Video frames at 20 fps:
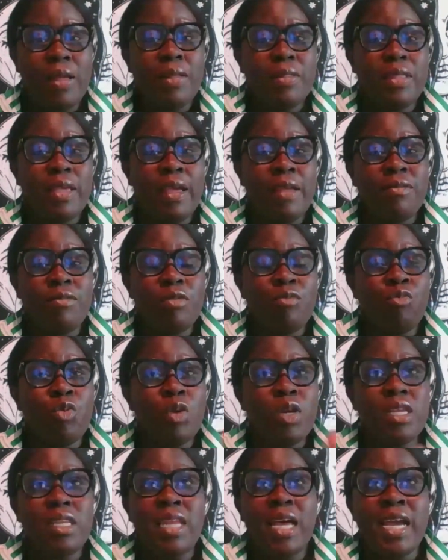Then
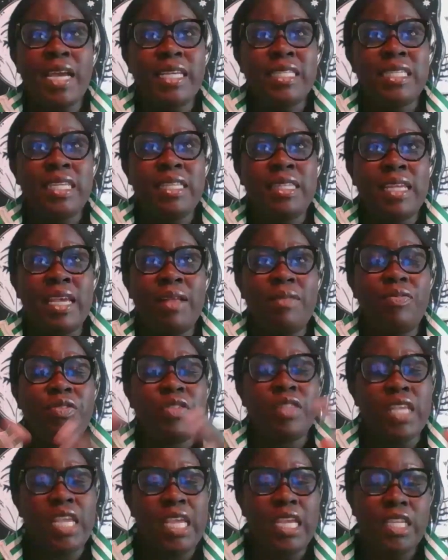realizing that
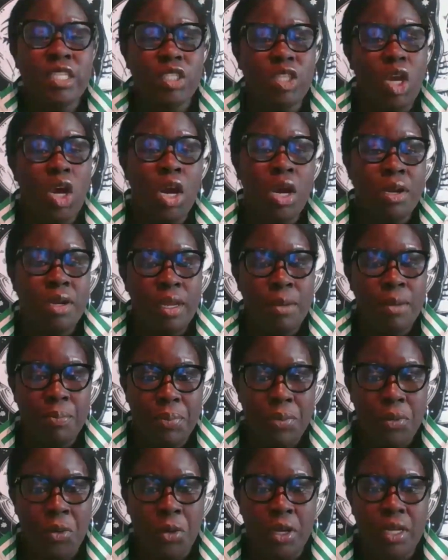things aren't
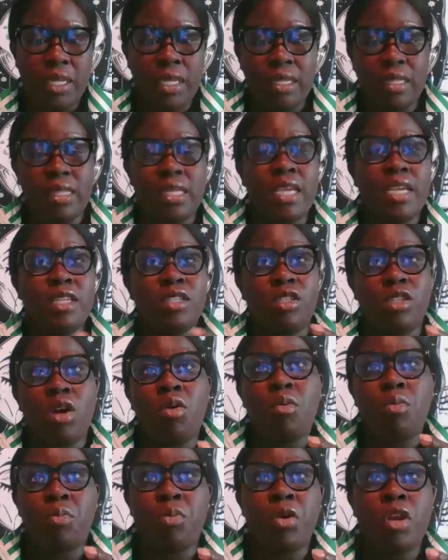important. Things
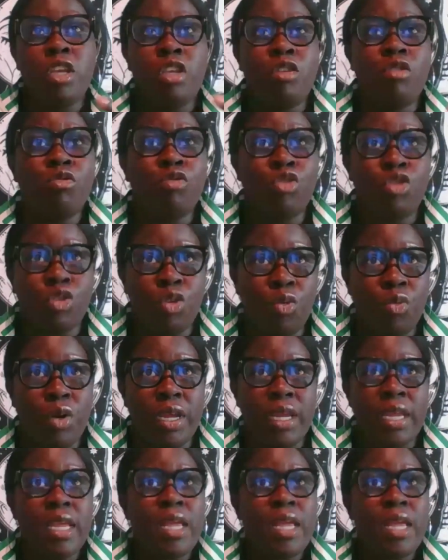don't bring you joy.